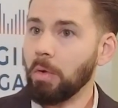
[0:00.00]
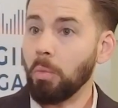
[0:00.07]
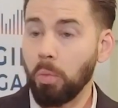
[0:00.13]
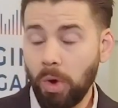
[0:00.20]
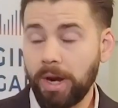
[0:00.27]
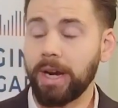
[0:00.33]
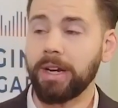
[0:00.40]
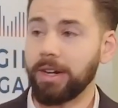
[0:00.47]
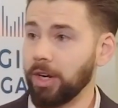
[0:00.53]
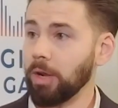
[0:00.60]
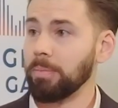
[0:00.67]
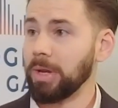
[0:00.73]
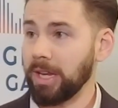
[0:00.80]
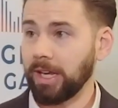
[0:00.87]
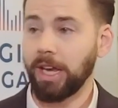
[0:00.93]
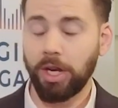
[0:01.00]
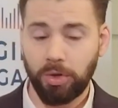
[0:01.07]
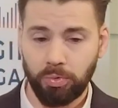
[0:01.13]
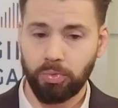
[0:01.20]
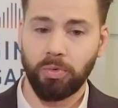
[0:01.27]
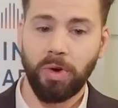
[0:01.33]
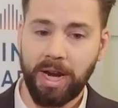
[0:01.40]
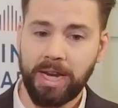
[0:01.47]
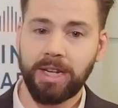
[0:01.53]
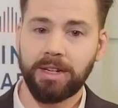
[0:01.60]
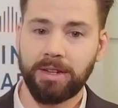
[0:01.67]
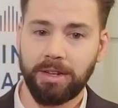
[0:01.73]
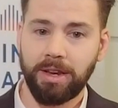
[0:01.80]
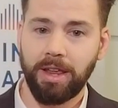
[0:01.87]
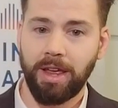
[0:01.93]
What ended up being a great
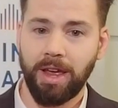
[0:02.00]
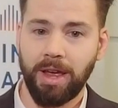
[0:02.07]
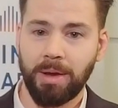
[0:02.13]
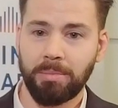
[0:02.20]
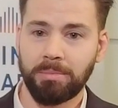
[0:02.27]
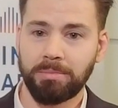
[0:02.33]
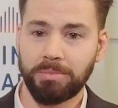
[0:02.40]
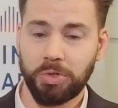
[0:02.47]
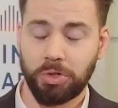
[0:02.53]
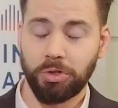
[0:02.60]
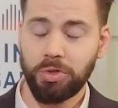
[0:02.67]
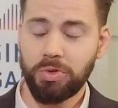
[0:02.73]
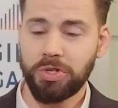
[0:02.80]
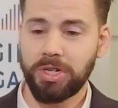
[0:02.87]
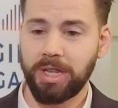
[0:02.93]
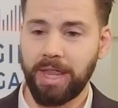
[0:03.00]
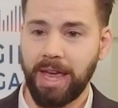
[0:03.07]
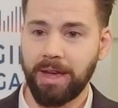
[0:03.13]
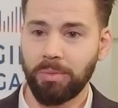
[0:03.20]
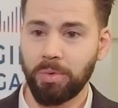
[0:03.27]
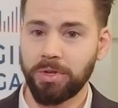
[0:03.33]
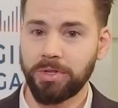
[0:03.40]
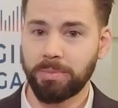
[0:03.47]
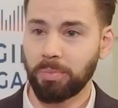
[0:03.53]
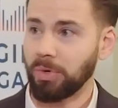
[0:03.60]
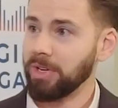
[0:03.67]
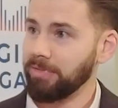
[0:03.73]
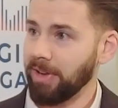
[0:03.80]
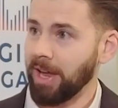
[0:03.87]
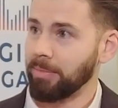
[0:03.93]
solution to that was
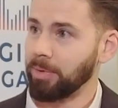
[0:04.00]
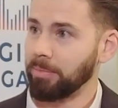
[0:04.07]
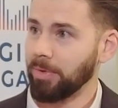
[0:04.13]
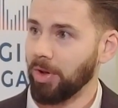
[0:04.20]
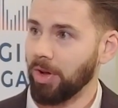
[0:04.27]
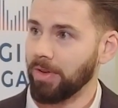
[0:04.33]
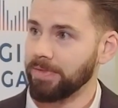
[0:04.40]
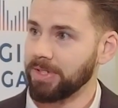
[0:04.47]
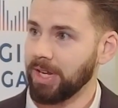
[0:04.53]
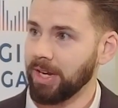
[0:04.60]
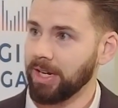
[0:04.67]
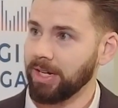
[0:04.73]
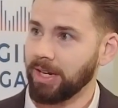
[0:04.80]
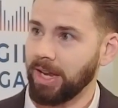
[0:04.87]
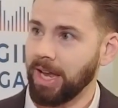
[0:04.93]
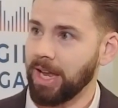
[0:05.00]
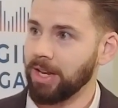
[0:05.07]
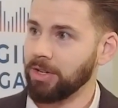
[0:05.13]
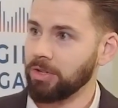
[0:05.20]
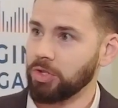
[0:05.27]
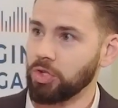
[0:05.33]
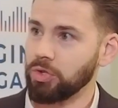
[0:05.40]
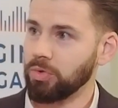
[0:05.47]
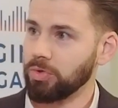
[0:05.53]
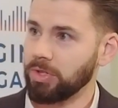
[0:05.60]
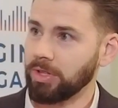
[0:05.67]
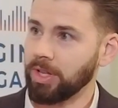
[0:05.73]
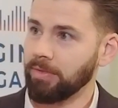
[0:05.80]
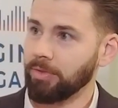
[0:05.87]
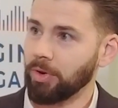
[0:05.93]
prefab them off-site, and you
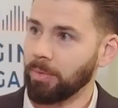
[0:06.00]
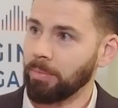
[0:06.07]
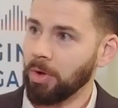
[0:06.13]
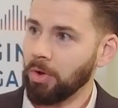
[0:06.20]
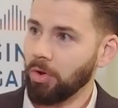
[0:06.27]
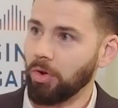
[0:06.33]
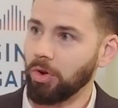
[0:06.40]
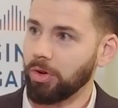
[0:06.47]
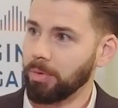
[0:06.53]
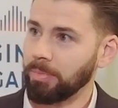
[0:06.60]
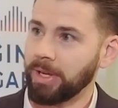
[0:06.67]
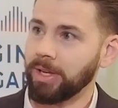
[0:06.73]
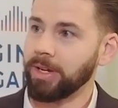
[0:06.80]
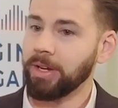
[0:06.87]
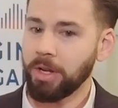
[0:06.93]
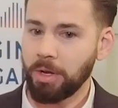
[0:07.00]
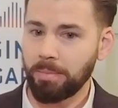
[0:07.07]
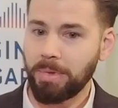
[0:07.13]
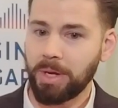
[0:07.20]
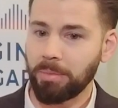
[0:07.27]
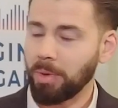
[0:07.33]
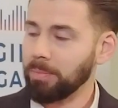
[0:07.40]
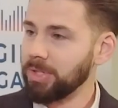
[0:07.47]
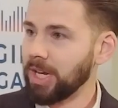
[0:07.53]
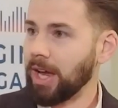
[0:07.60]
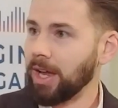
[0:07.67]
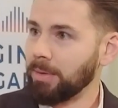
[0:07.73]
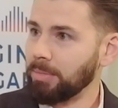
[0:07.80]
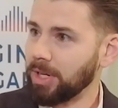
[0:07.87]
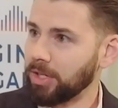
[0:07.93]
deliver them, hook them in, minimum
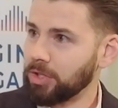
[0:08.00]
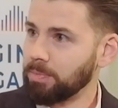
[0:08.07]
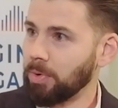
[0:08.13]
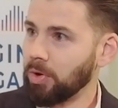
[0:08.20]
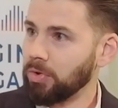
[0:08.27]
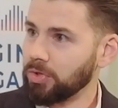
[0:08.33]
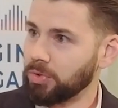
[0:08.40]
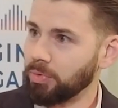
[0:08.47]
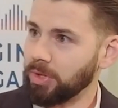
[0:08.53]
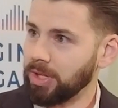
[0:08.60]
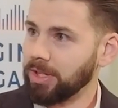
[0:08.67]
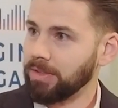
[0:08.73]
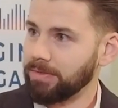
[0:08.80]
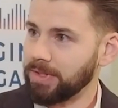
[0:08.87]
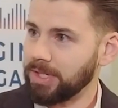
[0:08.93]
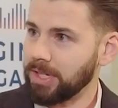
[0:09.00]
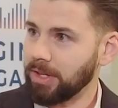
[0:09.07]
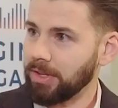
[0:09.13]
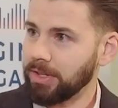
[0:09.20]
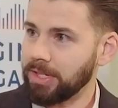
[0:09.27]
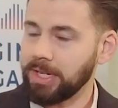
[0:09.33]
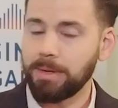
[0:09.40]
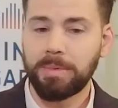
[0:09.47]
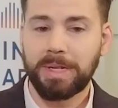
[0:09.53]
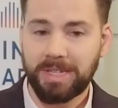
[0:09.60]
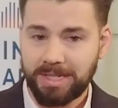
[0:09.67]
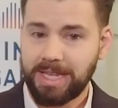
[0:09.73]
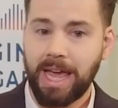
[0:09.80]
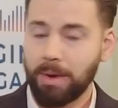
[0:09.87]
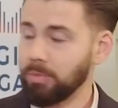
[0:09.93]
time exposed within the facility
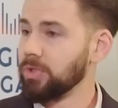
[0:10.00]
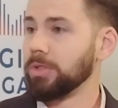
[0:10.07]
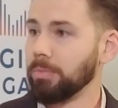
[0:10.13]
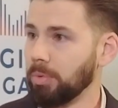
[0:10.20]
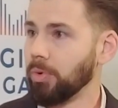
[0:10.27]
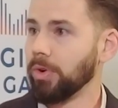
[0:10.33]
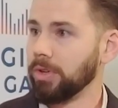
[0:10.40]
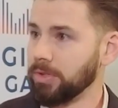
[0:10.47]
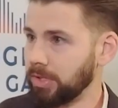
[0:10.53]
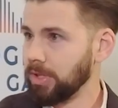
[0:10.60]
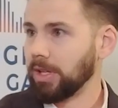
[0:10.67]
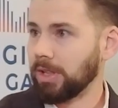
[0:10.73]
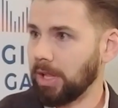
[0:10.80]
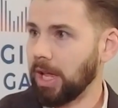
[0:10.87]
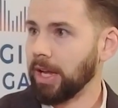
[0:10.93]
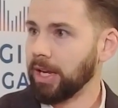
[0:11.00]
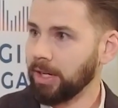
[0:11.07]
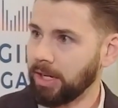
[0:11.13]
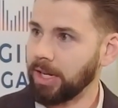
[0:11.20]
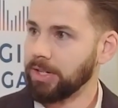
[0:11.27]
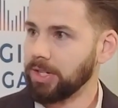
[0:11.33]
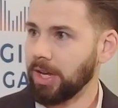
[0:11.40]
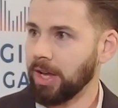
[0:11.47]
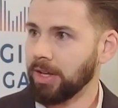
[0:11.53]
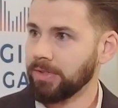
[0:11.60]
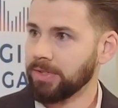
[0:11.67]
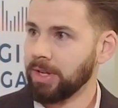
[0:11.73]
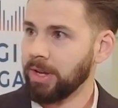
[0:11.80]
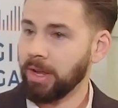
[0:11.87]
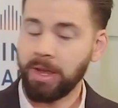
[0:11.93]
because that was important to the client and to
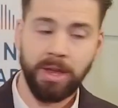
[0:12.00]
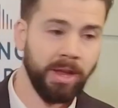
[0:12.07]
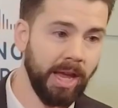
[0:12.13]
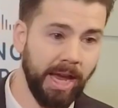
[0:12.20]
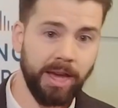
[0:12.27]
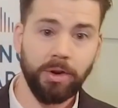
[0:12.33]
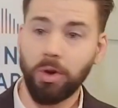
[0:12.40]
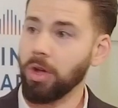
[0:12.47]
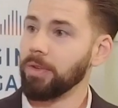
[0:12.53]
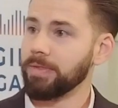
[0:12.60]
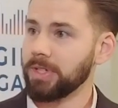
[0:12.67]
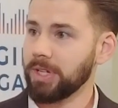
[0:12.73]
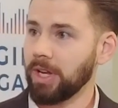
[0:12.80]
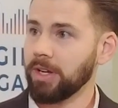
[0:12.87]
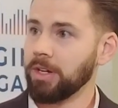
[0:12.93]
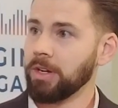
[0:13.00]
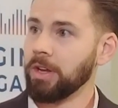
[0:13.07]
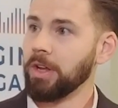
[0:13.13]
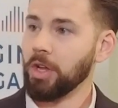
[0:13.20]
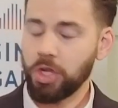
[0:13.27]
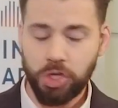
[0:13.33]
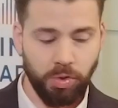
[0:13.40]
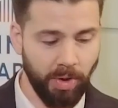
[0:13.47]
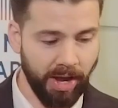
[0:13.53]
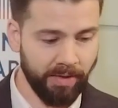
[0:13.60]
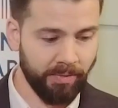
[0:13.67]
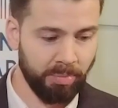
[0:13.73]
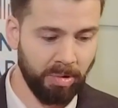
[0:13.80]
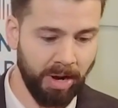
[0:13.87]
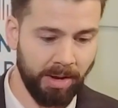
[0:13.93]
us. And all of a sudden, you
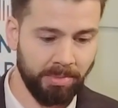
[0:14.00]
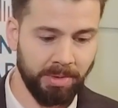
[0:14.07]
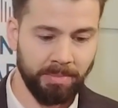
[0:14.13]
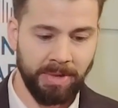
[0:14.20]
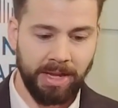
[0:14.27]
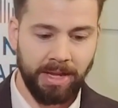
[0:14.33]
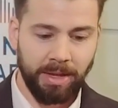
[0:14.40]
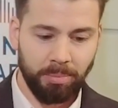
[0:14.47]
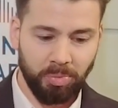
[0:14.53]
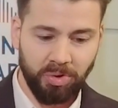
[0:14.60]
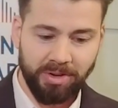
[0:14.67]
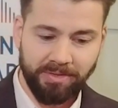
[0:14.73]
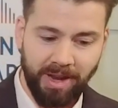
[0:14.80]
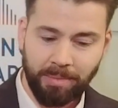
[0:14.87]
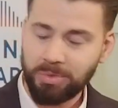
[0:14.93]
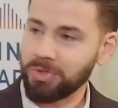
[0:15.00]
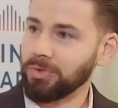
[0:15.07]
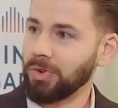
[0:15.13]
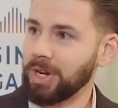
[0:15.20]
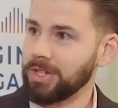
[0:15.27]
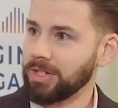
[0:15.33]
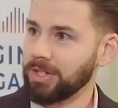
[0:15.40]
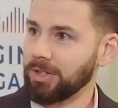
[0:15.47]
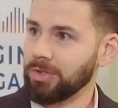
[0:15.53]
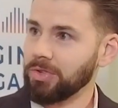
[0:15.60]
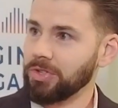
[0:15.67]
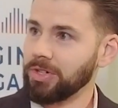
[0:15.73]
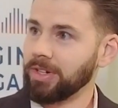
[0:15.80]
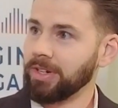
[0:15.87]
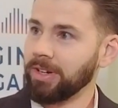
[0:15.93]
have a problem. Prefab was the right
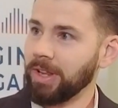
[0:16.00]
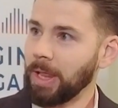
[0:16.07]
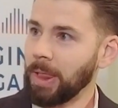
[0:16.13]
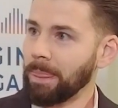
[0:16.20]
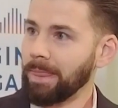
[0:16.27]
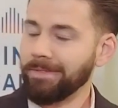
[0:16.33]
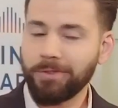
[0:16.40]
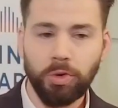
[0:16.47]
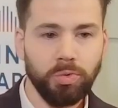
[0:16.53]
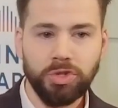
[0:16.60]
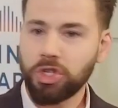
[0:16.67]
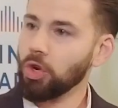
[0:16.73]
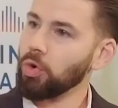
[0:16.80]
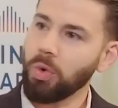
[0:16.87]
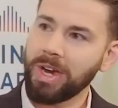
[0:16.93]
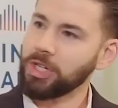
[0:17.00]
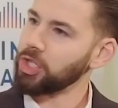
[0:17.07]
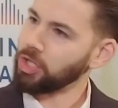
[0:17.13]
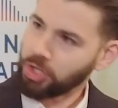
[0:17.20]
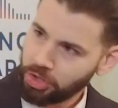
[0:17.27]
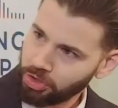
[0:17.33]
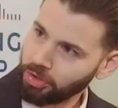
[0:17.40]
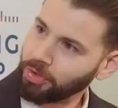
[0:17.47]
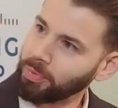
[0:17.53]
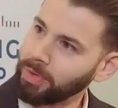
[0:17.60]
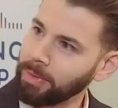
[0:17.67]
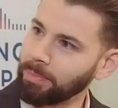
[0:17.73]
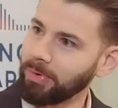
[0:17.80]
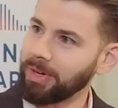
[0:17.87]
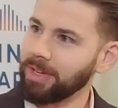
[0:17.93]
solution. There was no question, should
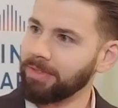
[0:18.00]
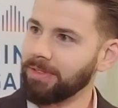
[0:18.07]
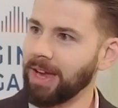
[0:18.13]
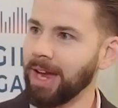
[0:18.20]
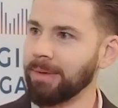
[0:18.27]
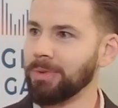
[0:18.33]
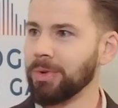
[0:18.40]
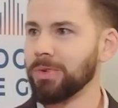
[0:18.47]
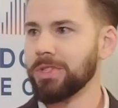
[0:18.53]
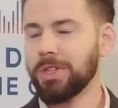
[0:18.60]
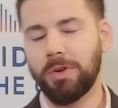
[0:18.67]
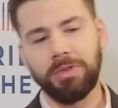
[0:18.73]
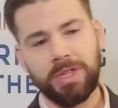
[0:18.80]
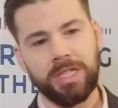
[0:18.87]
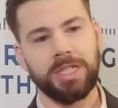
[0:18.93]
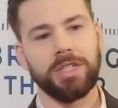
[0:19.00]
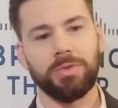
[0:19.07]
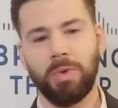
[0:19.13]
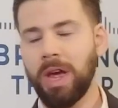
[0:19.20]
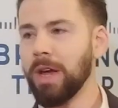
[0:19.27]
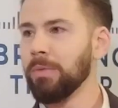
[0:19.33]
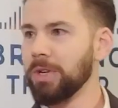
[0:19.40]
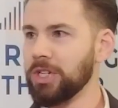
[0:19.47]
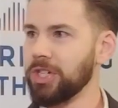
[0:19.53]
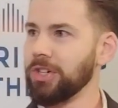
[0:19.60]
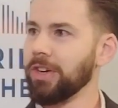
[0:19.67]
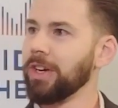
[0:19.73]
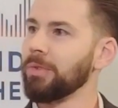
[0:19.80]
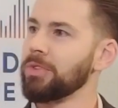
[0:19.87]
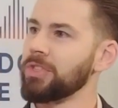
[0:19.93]
we prefab? There was no, this is why we
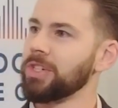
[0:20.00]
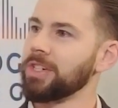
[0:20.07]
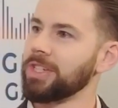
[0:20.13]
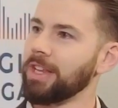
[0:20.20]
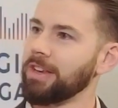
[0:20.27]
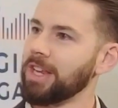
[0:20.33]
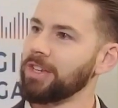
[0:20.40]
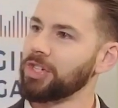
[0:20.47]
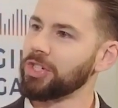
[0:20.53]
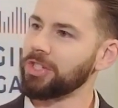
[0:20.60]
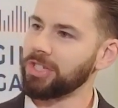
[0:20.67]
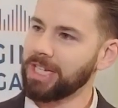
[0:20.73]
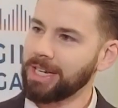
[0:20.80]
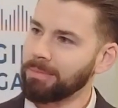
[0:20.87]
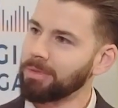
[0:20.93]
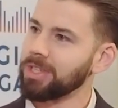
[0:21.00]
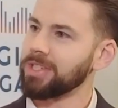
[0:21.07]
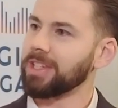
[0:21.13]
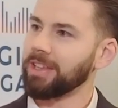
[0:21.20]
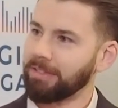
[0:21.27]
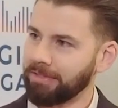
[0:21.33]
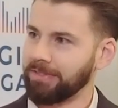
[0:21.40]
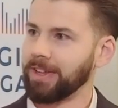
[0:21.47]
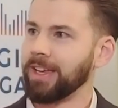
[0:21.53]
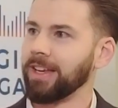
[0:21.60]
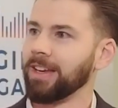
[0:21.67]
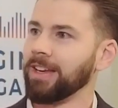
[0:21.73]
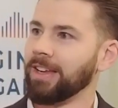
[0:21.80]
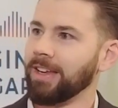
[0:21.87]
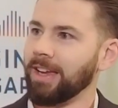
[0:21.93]
should. It was just, it just seamlessly fit.
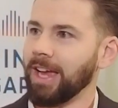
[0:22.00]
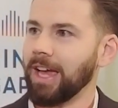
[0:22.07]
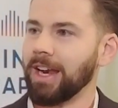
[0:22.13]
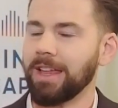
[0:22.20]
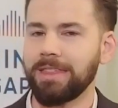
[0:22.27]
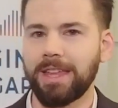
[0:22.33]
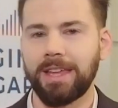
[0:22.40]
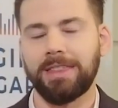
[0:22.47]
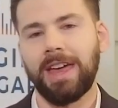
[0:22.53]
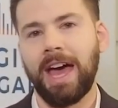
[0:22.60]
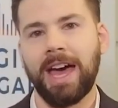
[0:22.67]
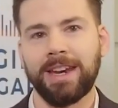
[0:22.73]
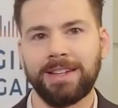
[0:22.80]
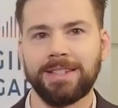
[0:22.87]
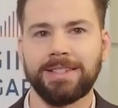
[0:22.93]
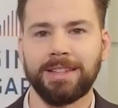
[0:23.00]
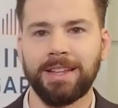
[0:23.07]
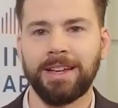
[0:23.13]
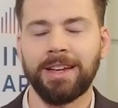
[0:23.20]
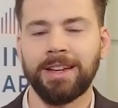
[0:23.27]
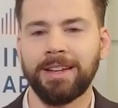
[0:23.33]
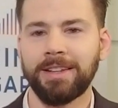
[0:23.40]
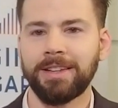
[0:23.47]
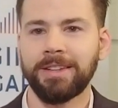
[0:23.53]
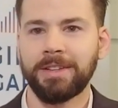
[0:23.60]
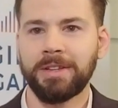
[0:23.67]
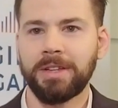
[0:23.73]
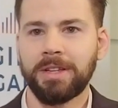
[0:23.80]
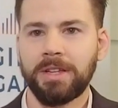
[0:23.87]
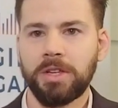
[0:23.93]
And I think that is the
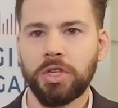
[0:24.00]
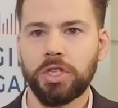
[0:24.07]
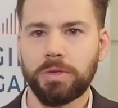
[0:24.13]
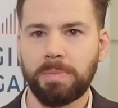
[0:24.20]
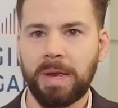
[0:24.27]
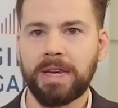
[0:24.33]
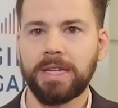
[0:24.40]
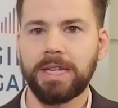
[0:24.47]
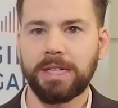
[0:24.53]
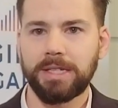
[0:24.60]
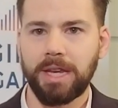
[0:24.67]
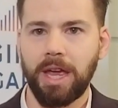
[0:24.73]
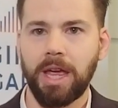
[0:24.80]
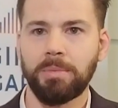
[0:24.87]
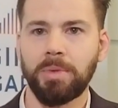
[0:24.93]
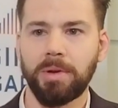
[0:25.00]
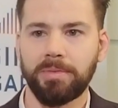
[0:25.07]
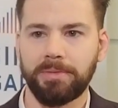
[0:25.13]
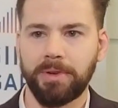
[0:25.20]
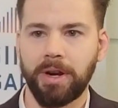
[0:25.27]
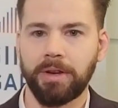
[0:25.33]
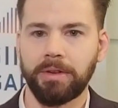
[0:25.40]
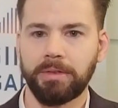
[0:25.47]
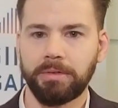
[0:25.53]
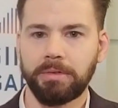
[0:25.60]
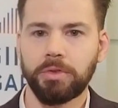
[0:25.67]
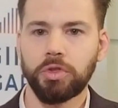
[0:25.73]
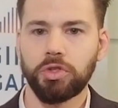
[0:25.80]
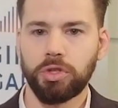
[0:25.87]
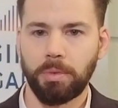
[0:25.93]
spending time up front
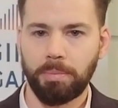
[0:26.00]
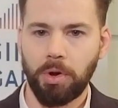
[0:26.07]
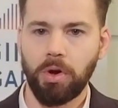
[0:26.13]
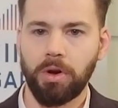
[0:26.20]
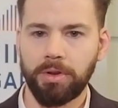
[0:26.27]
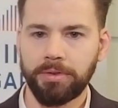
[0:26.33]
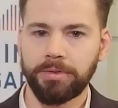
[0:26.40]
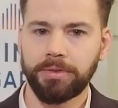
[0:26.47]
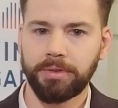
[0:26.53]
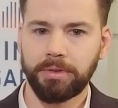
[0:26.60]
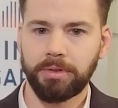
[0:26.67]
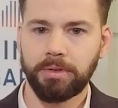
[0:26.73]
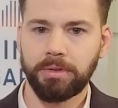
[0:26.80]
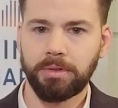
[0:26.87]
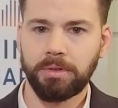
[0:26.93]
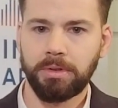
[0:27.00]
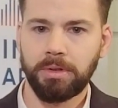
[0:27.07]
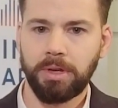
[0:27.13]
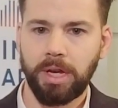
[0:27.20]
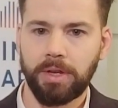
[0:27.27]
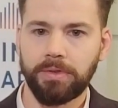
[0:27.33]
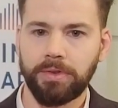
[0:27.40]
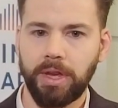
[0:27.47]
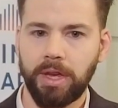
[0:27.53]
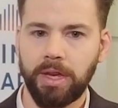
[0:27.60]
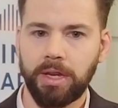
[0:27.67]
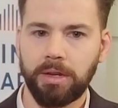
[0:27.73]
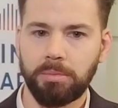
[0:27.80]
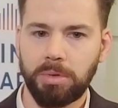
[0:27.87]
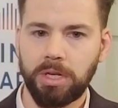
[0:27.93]
to pause and
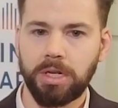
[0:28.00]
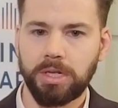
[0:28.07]
say, being